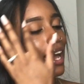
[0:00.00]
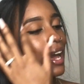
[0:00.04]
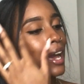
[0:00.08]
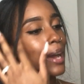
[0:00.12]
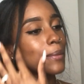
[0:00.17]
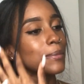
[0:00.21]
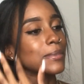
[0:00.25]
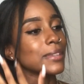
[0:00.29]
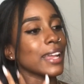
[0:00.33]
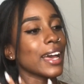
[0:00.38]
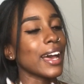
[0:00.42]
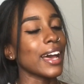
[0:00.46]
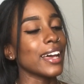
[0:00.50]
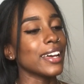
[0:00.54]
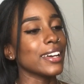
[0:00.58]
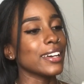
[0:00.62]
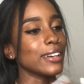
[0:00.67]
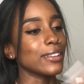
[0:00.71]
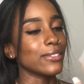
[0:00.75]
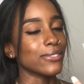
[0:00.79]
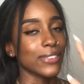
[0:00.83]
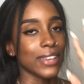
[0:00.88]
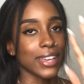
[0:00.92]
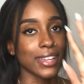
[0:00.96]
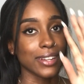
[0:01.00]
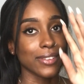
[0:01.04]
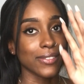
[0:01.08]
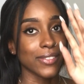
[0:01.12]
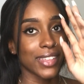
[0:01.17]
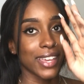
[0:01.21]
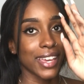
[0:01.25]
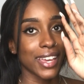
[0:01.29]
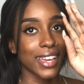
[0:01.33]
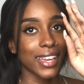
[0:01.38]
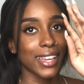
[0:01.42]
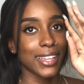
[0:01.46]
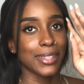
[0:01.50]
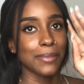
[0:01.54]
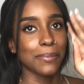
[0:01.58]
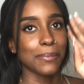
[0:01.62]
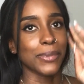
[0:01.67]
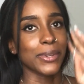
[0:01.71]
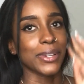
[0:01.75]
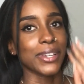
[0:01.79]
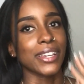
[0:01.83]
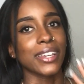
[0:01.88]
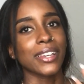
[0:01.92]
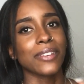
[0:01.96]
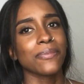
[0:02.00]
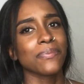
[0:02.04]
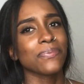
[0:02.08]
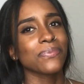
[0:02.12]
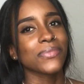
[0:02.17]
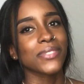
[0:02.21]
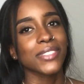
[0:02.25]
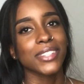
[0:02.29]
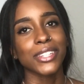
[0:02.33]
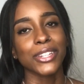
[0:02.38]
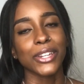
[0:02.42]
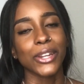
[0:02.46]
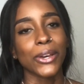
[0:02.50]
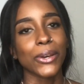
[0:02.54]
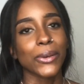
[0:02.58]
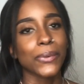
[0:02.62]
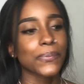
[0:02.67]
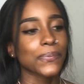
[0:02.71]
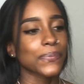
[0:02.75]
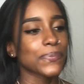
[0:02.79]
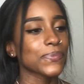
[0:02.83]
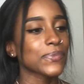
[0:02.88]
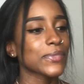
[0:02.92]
I'm not a fan of that, but you know,